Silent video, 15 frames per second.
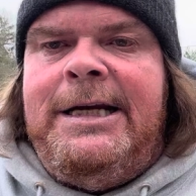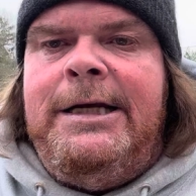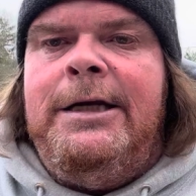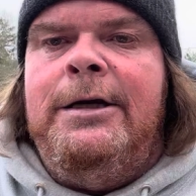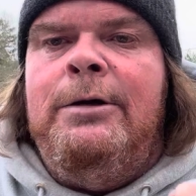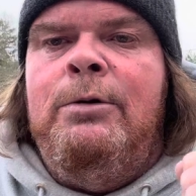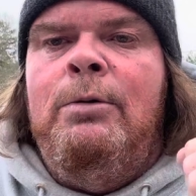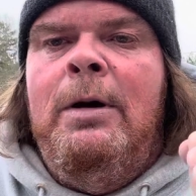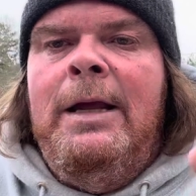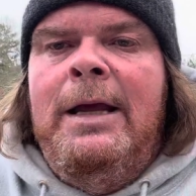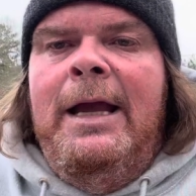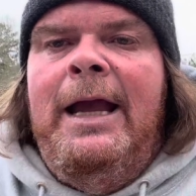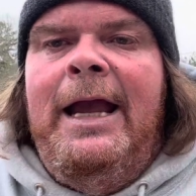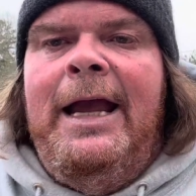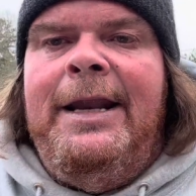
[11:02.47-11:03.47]
you
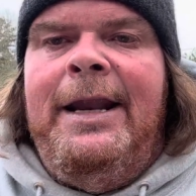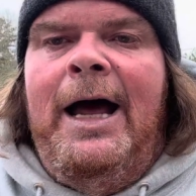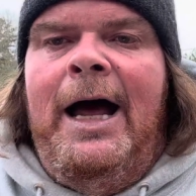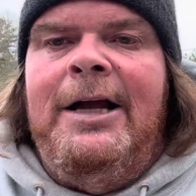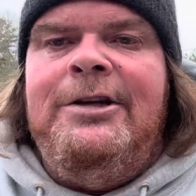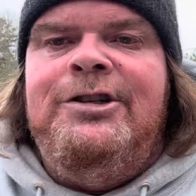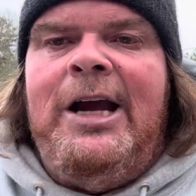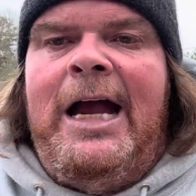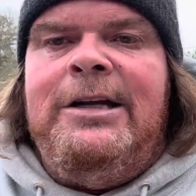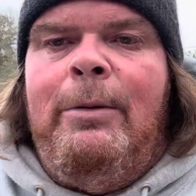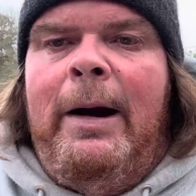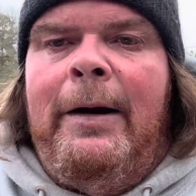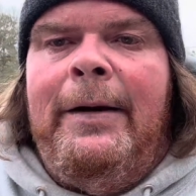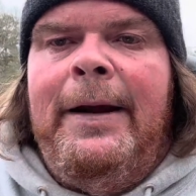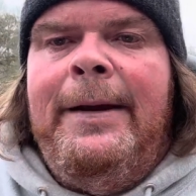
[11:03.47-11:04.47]
in
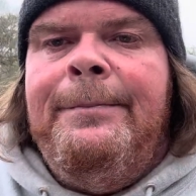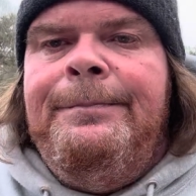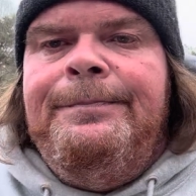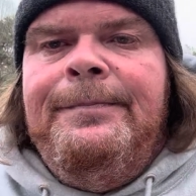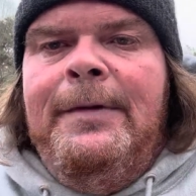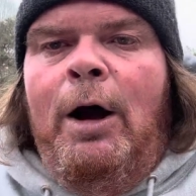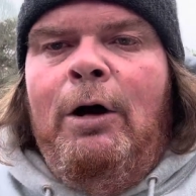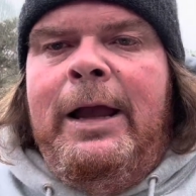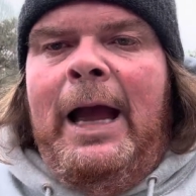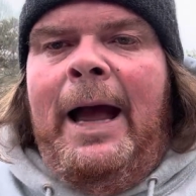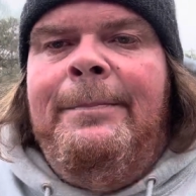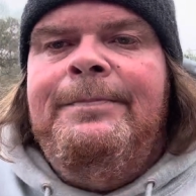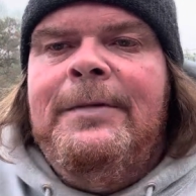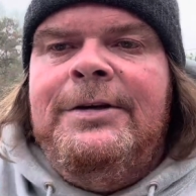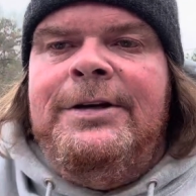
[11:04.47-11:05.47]
January. Okay.
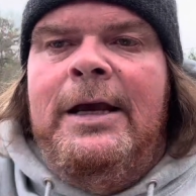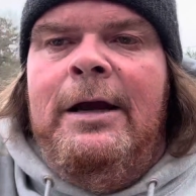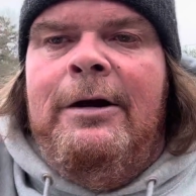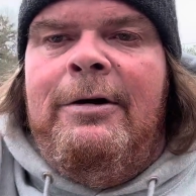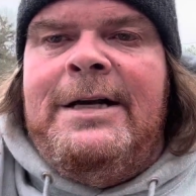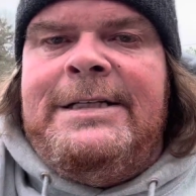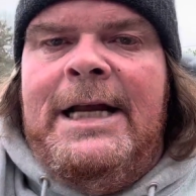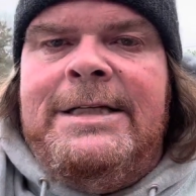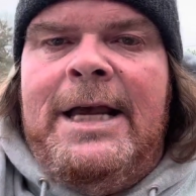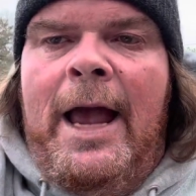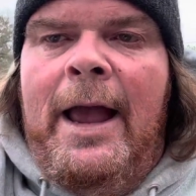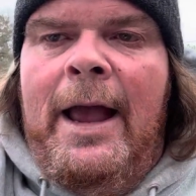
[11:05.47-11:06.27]
See you, Grizzlies.